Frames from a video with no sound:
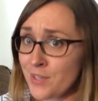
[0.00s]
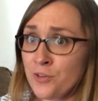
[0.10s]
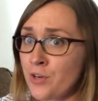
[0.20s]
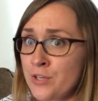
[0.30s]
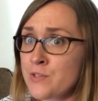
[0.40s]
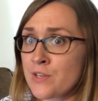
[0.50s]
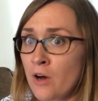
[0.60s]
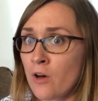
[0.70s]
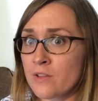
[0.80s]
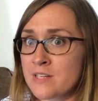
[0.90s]
You can use it
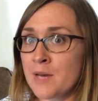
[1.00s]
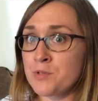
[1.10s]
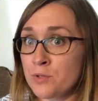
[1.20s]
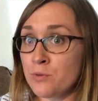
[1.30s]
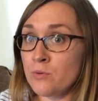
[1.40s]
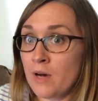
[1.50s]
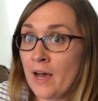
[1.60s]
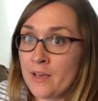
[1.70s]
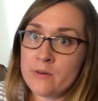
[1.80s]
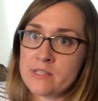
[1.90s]
all the time too.
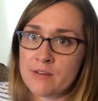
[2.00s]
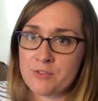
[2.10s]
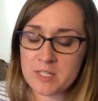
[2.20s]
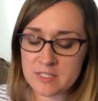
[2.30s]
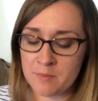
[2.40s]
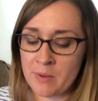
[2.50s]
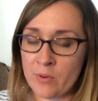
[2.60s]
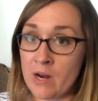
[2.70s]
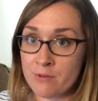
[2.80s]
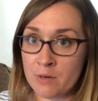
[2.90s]
I always have treats on me
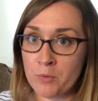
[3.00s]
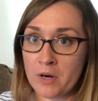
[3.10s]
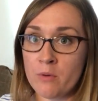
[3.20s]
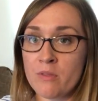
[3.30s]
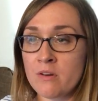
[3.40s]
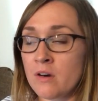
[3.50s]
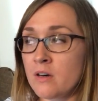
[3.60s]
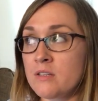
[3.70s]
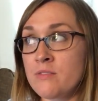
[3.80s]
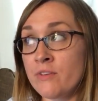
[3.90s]
whenever I'm working with a
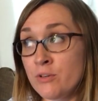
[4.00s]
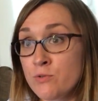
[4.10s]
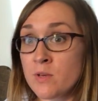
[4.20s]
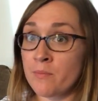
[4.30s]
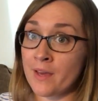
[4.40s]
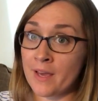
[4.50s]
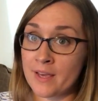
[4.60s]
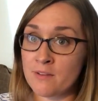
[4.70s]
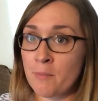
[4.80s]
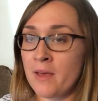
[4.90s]
dog, because if they do something, I
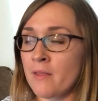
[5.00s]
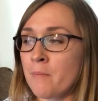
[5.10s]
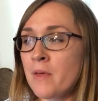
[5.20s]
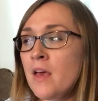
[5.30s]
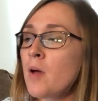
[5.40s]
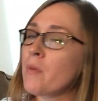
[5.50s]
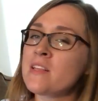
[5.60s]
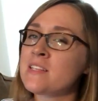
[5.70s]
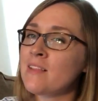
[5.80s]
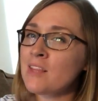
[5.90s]
get to pay them. But
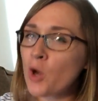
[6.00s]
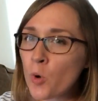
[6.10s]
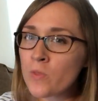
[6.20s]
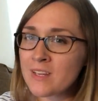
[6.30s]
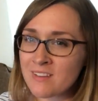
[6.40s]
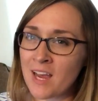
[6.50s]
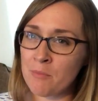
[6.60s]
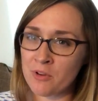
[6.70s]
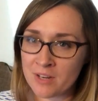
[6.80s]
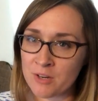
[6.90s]
that's not the only
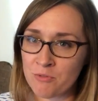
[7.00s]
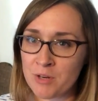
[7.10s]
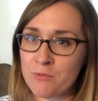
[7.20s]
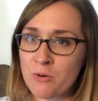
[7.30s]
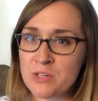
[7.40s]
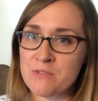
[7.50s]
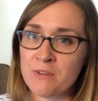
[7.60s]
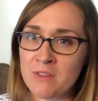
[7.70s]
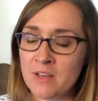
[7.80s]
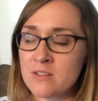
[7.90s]
time they're getting reinforced
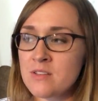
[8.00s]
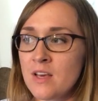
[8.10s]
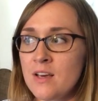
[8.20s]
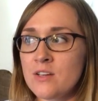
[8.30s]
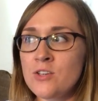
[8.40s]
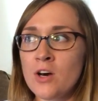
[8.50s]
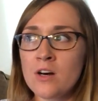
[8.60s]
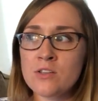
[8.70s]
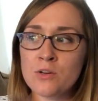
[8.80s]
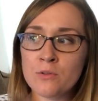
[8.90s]
for things.
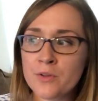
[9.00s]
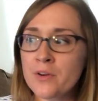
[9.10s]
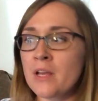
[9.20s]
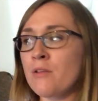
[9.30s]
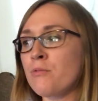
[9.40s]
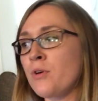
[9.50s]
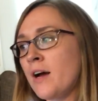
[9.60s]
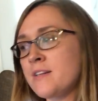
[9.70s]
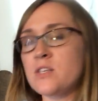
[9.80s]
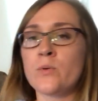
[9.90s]
Dogs are learning through
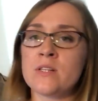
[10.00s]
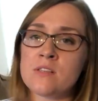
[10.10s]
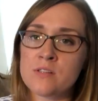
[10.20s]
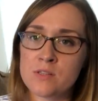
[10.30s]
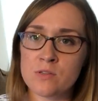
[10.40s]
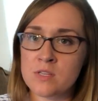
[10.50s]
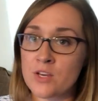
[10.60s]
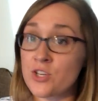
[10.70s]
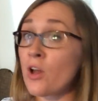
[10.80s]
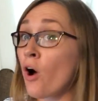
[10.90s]
consequence and
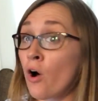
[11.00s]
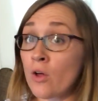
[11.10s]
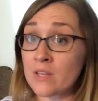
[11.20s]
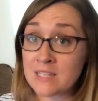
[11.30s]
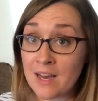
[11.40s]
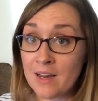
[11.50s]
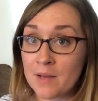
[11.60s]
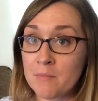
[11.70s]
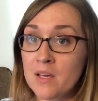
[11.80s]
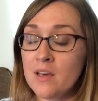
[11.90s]
association all the
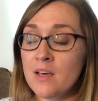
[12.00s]
time.